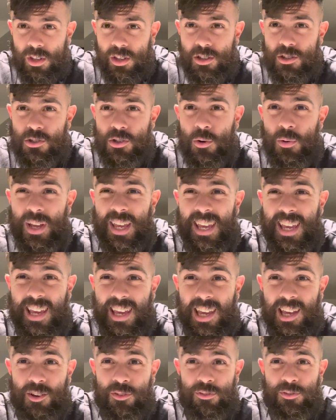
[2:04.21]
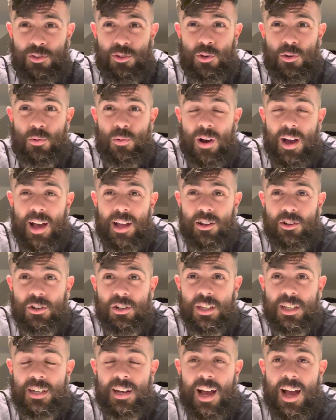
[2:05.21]
So if you are
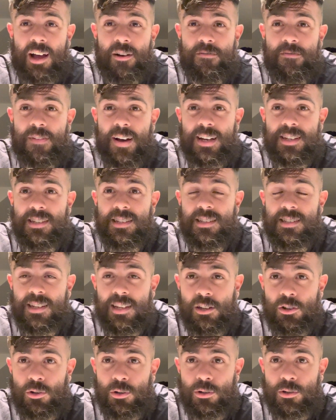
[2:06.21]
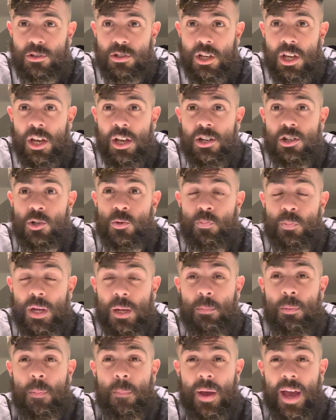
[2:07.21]
looking at fast singles, just be
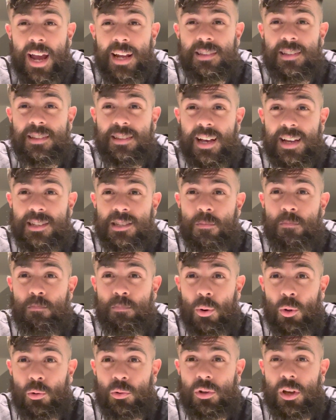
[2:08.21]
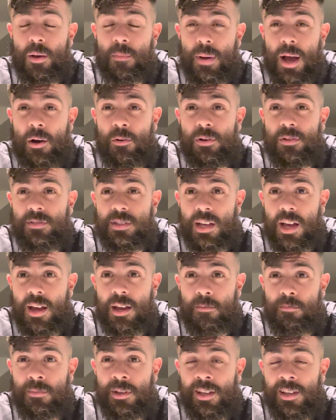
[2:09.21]
prepared that that's a bulk amount of
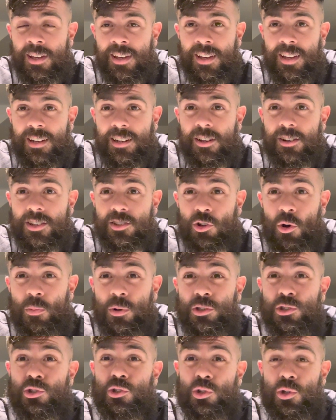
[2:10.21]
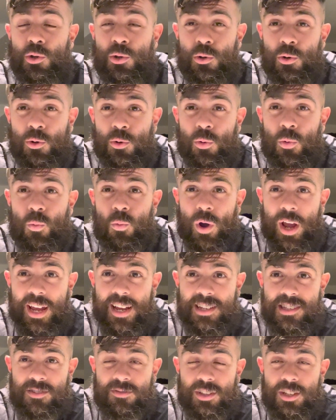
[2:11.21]
time. Now there's almost 2
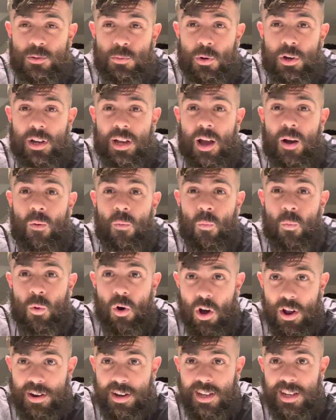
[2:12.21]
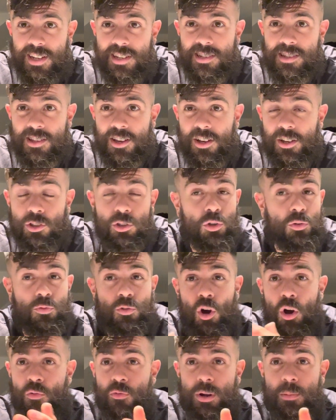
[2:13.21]
ways of this workout. One is that you've
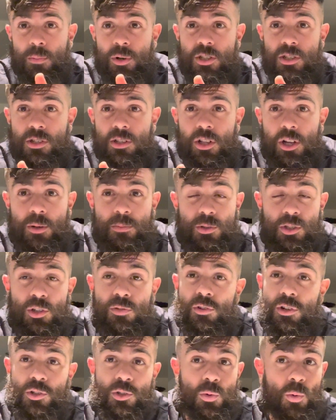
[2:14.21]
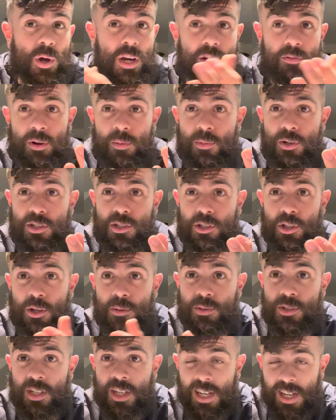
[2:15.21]
got ring muscle ups, you've got 20 ring muscle
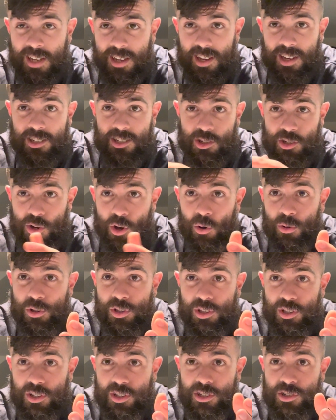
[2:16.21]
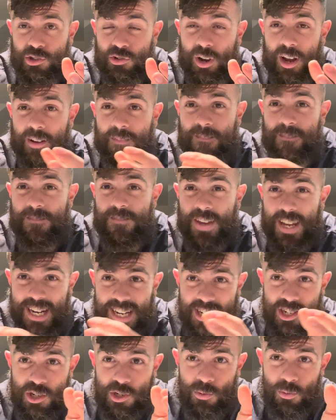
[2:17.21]
ups, and you know that you can try and
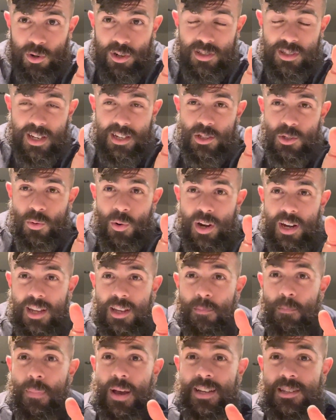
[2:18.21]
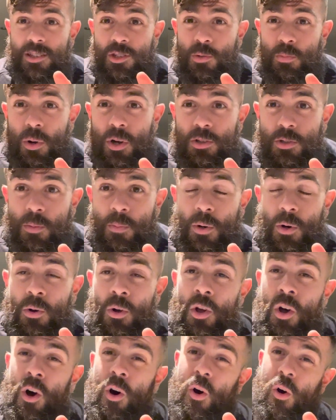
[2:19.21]
finish towards that 20 best as possible.
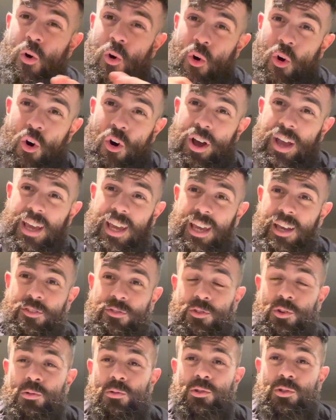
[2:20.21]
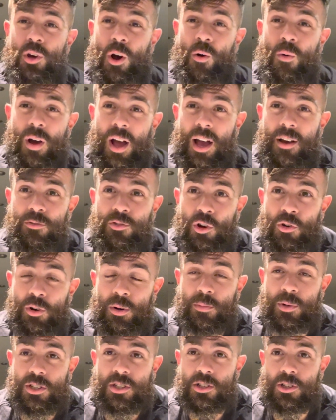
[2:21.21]
Or if you don't have your ring
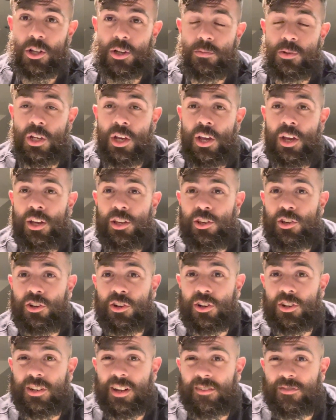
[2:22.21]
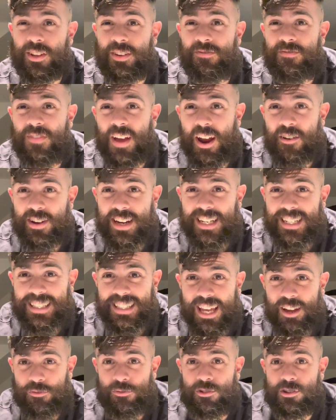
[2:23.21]
muscle ups, you're gonna have a very
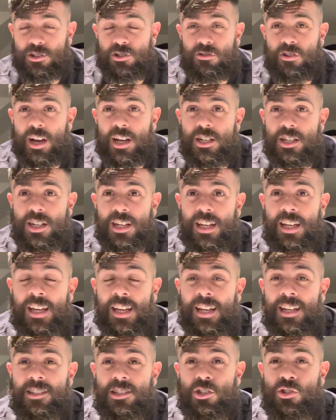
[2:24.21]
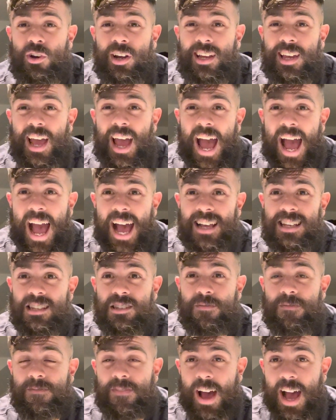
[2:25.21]
different strategy to try and get as
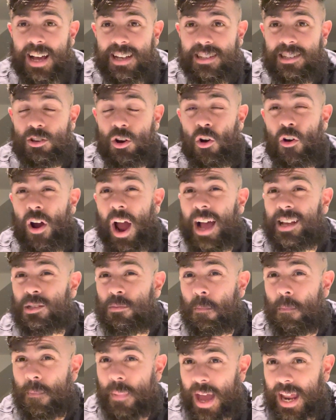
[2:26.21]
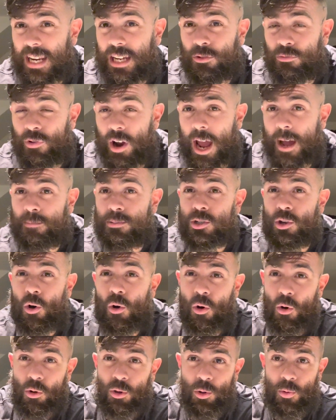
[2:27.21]
fast or as many reps
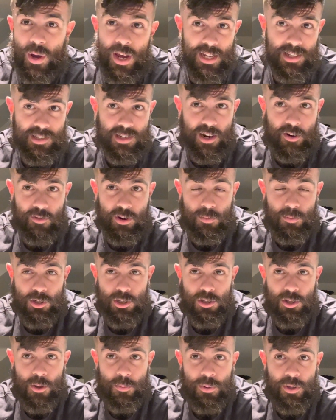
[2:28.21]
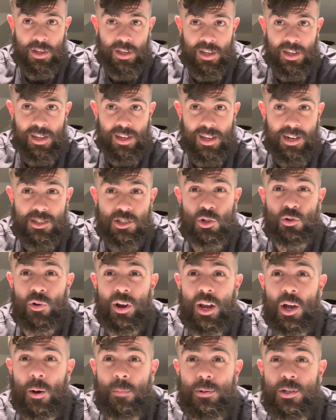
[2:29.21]
all the way to that ring muscle up. And it's a
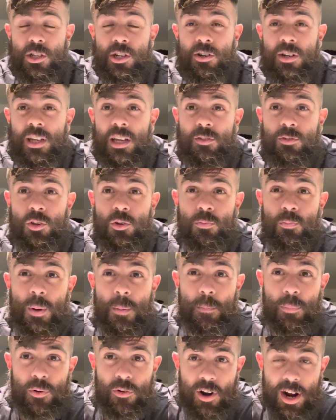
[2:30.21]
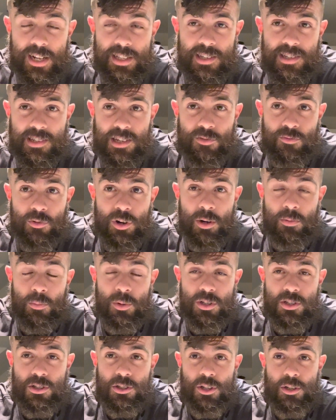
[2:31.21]
great opportunity if you've been practicing ring
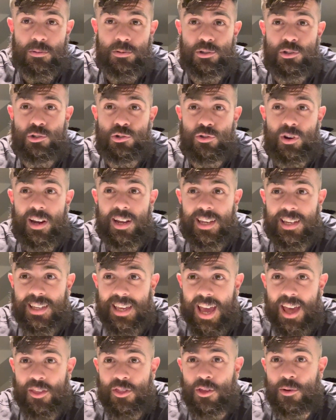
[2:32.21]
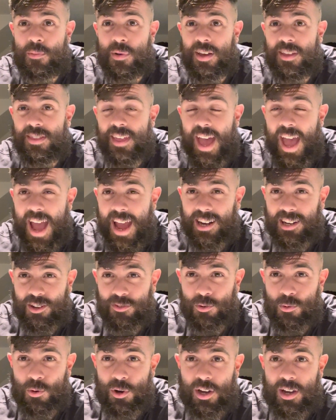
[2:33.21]
muscle ups to try and get them at the end of
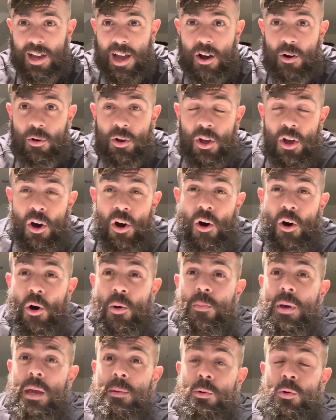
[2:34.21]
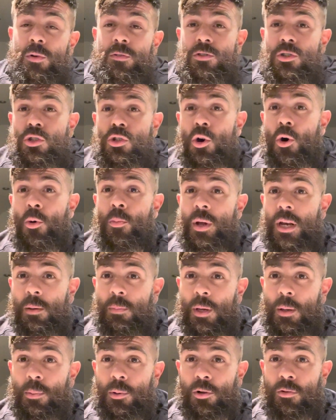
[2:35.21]
a workout, or maybe with so many
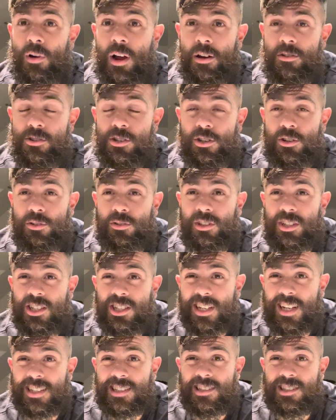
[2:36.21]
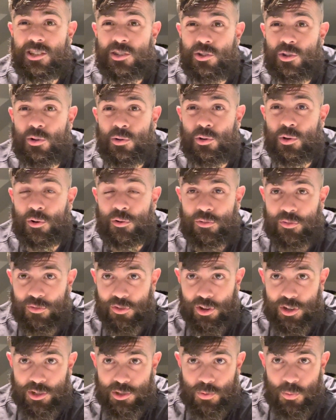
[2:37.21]
people around you, the chance to do your
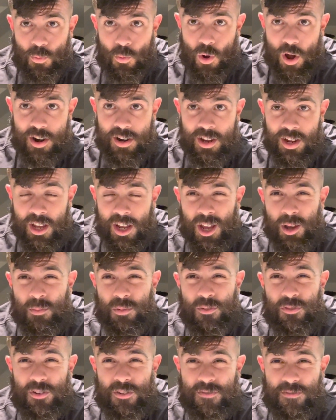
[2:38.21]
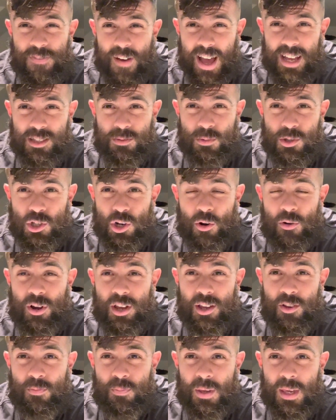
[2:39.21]
first one. But for the vast
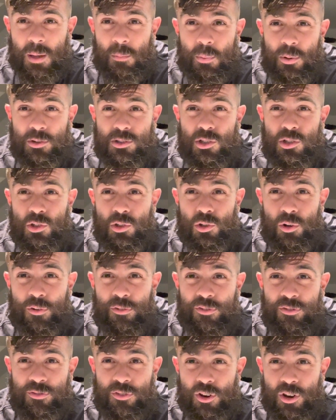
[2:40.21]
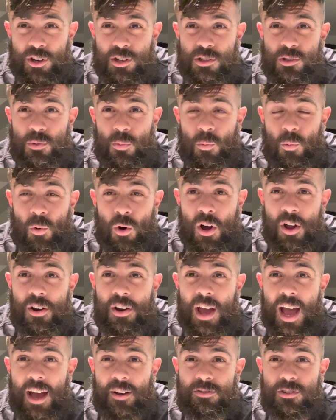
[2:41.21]
majority of people, to do your first one
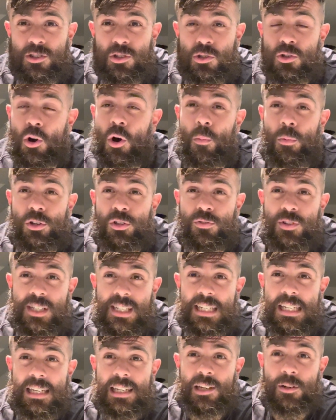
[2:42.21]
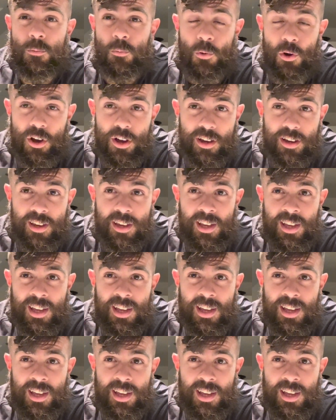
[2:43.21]
after so much fatiguing work